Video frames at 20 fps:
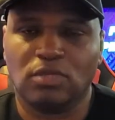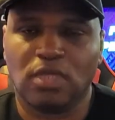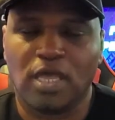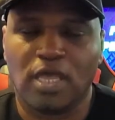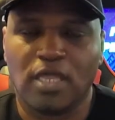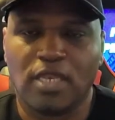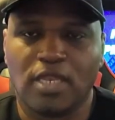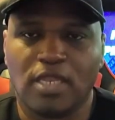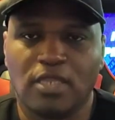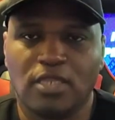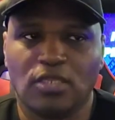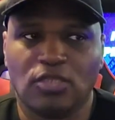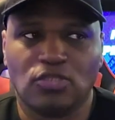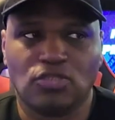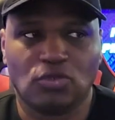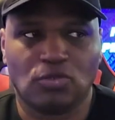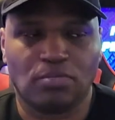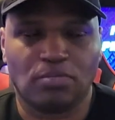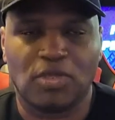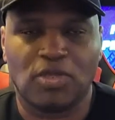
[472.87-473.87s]
and it
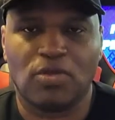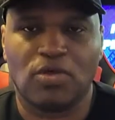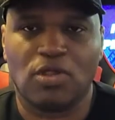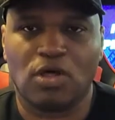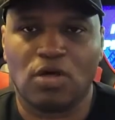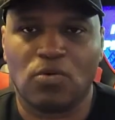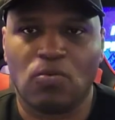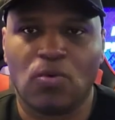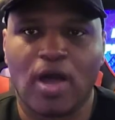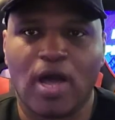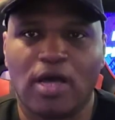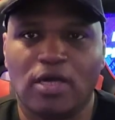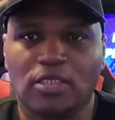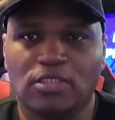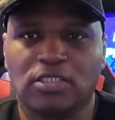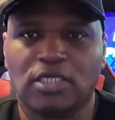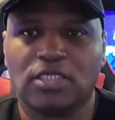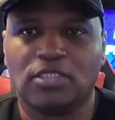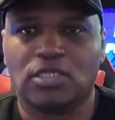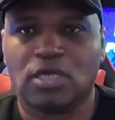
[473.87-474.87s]
took me a while
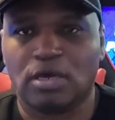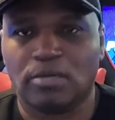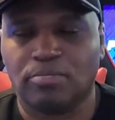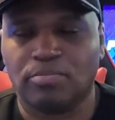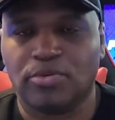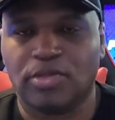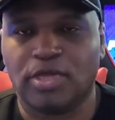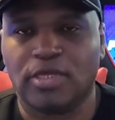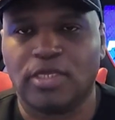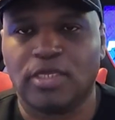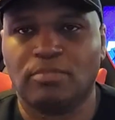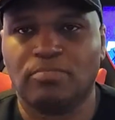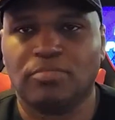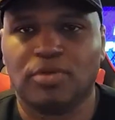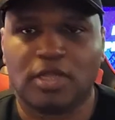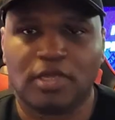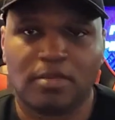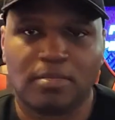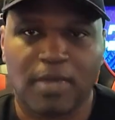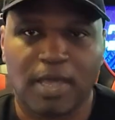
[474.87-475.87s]
because I had to unplug it,
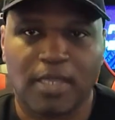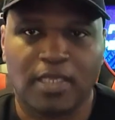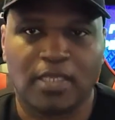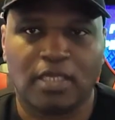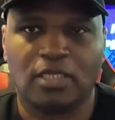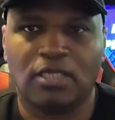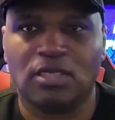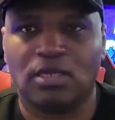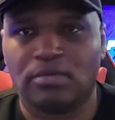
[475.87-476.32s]
plug it back in,